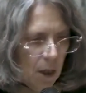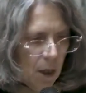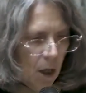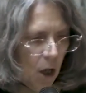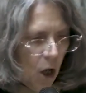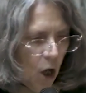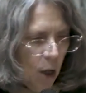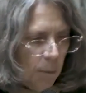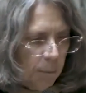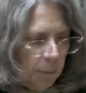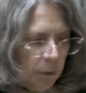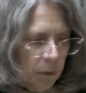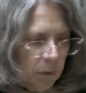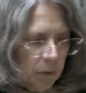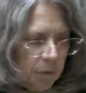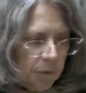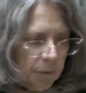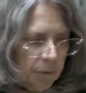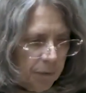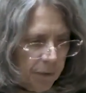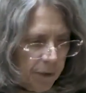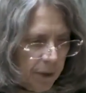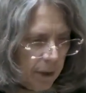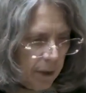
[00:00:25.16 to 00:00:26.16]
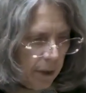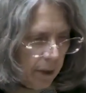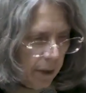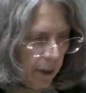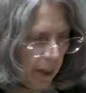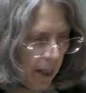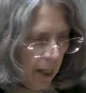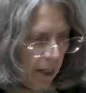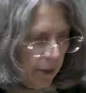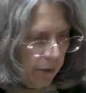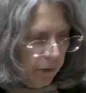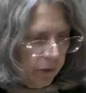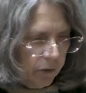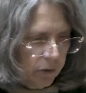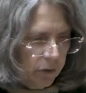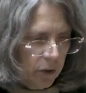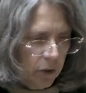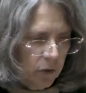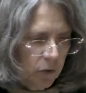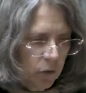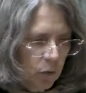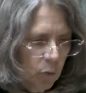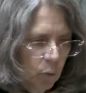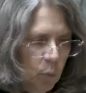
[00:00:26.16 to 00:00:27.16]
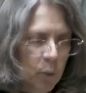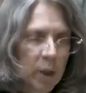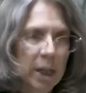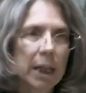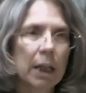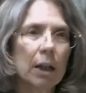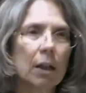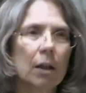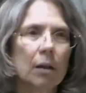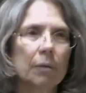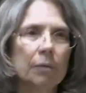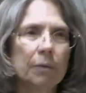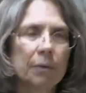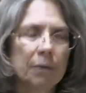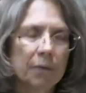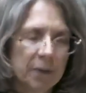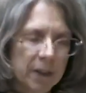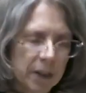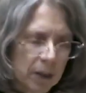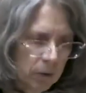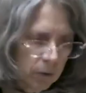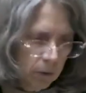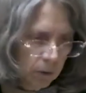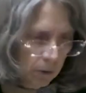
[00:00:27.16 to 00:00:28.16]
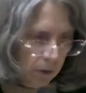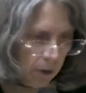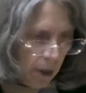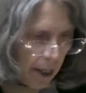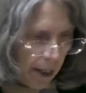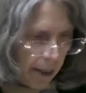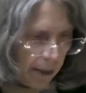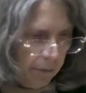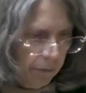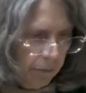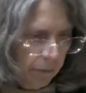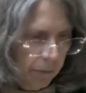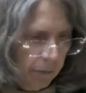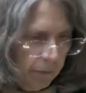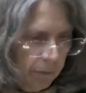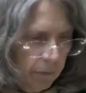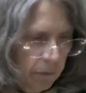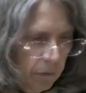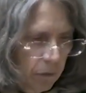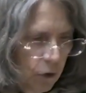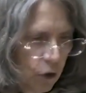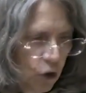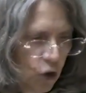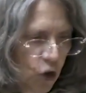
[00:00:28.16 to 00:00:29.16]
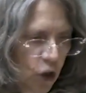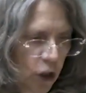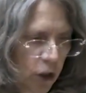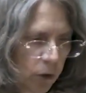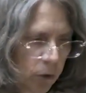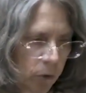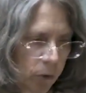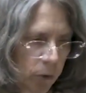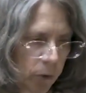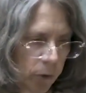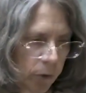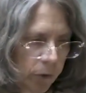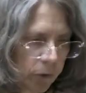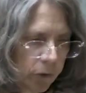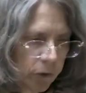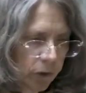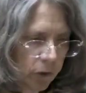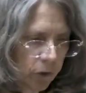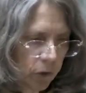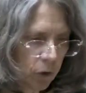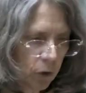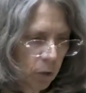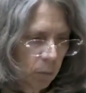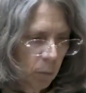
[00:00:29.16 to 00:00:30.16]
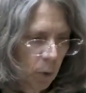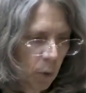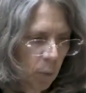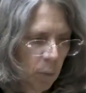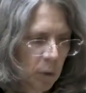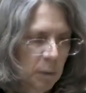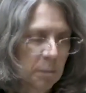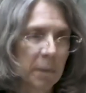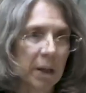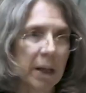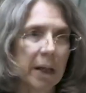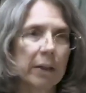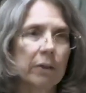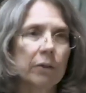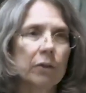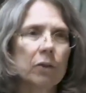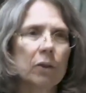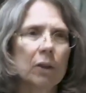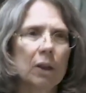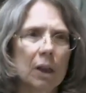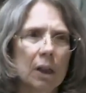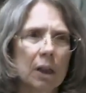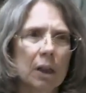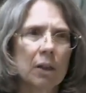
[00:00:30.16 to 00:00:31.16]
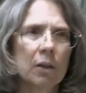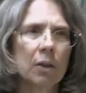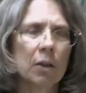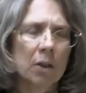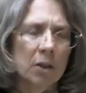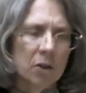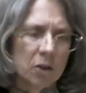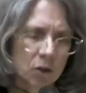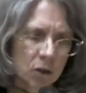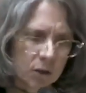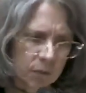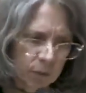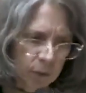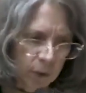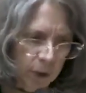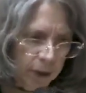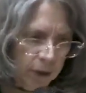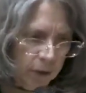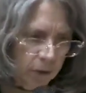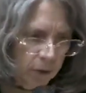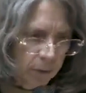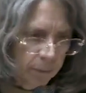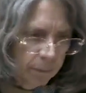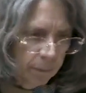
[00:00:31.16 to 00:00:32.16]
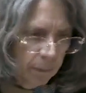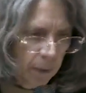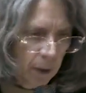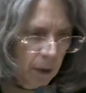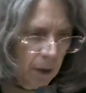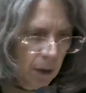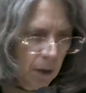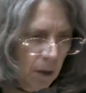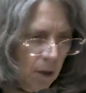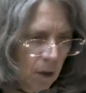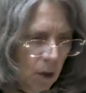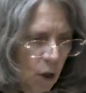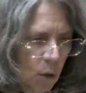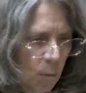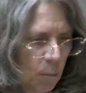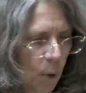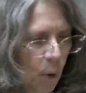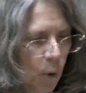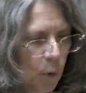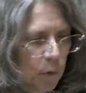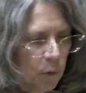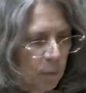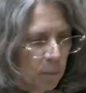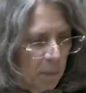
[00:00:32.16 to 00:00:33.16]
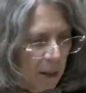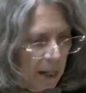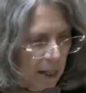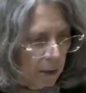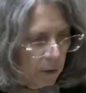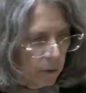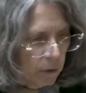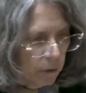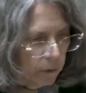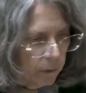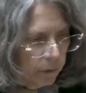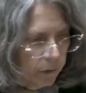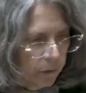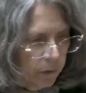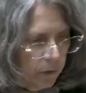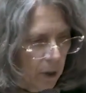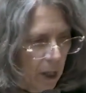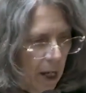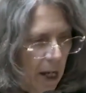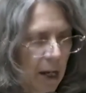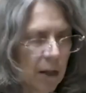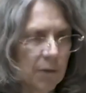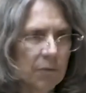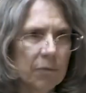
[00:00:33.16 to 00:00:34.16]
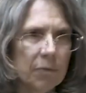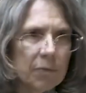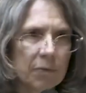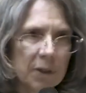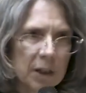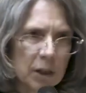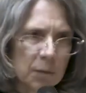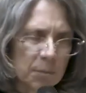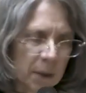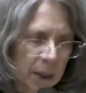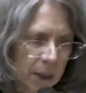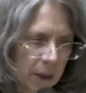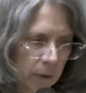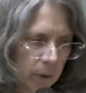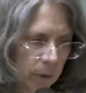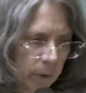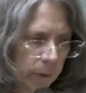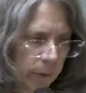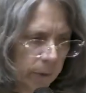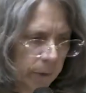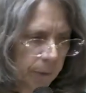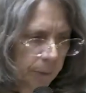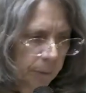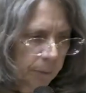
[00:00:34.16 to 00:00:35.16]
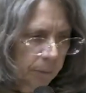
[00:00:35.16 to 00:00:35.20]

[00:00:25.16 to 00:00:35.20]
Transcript: Up to the 5th and 6th week of fetal life, the genital system remains indifferent. Both males and females